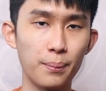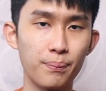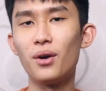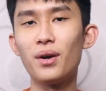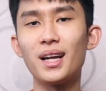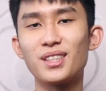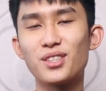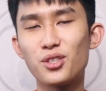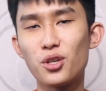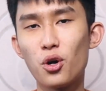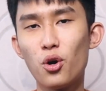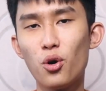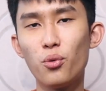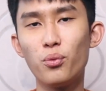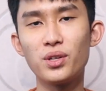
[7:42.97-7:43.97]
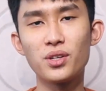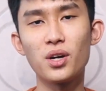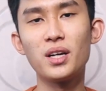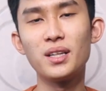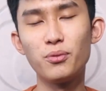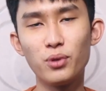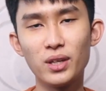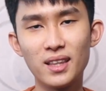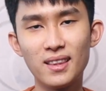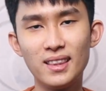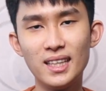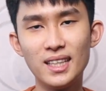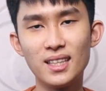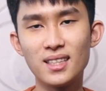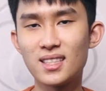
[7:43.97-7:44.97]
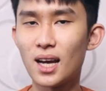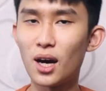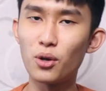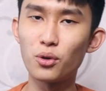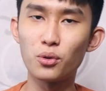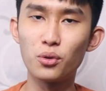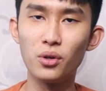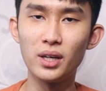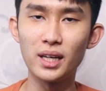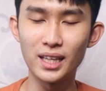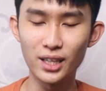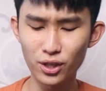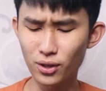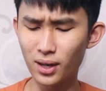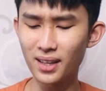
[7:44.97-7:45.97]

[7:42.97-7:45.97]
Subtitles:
Alright, so we're done with the sound quality here.